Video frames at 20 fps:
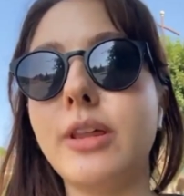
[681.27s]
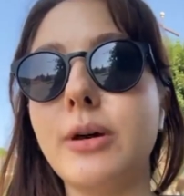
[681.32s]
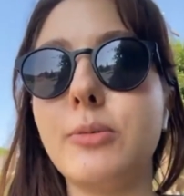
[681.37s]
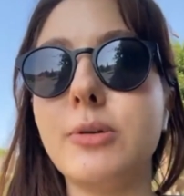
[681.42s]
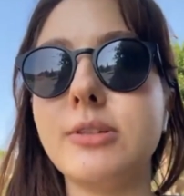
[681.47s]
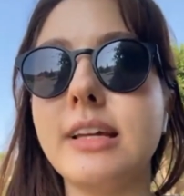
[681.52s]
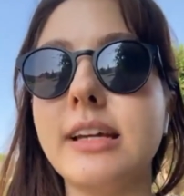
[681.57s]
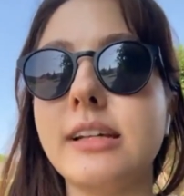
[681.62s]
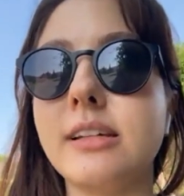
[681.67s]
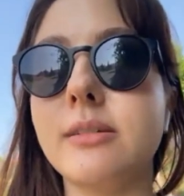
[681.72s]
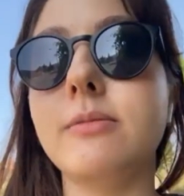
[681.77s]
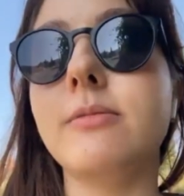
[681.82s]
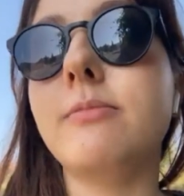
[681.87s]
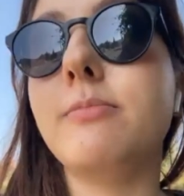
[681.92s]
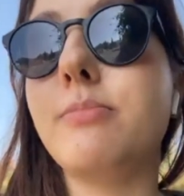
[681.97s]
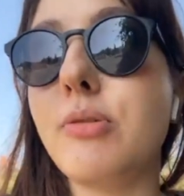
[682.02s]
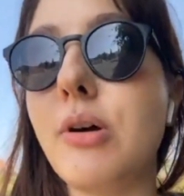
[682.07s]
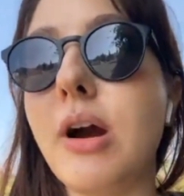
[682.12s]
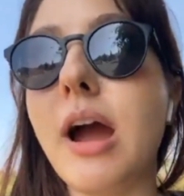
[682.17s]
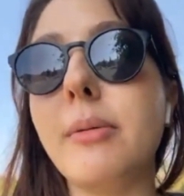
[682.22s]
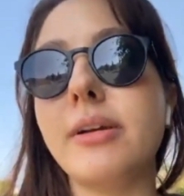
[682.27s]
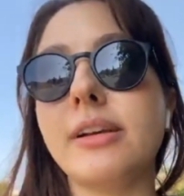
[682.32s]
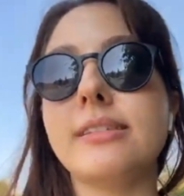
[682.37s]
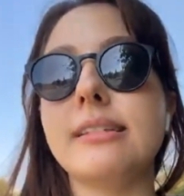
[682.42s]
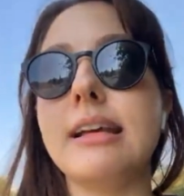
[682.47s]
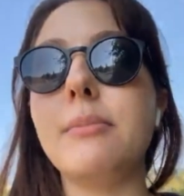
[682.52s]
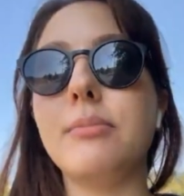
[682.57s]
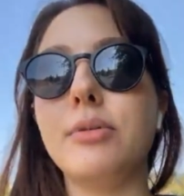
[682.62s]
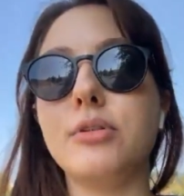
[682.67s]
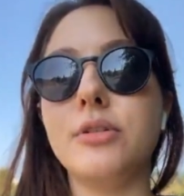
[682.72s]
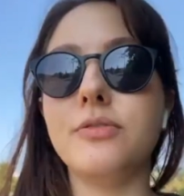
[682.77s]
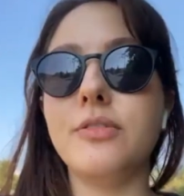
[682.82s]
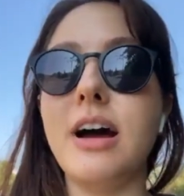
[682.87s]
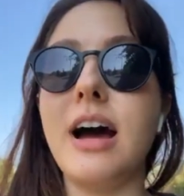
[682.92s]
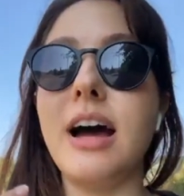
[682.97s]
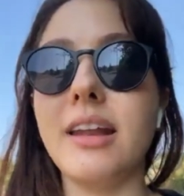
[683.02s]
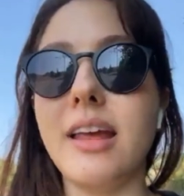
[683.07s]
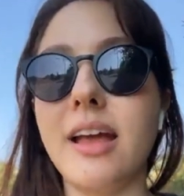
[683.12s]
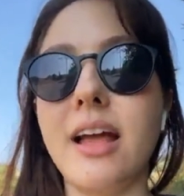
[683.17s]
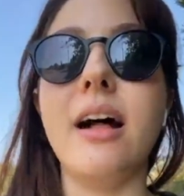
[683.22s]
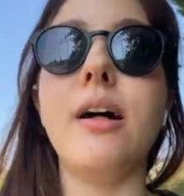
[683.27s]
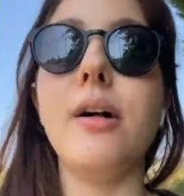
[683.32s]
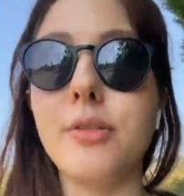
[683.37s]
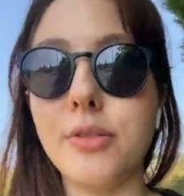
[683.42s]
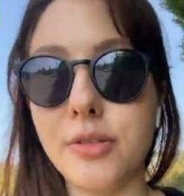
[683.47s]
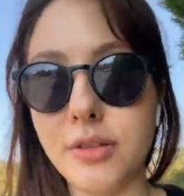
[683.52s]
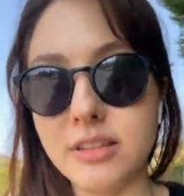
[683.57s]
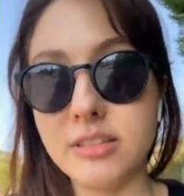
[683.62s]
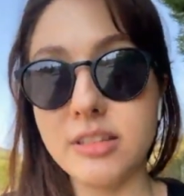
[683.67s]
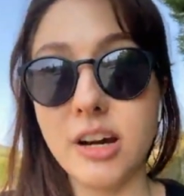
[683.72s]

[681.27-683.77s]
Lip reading: that was like a prime example of unhealthy